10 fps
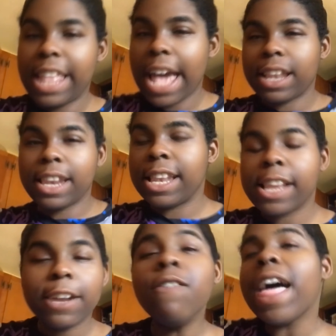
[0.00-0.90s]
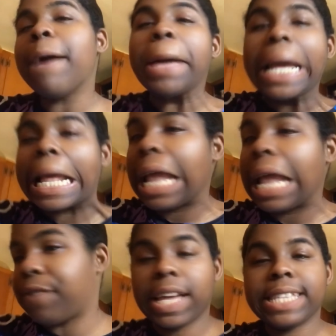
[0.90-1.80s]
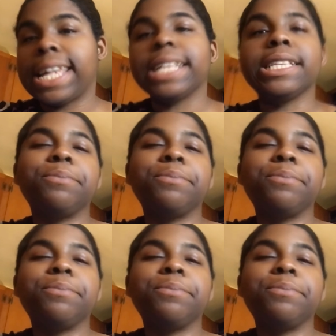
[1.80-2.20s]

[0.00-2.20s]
That none of that made any fucking sense.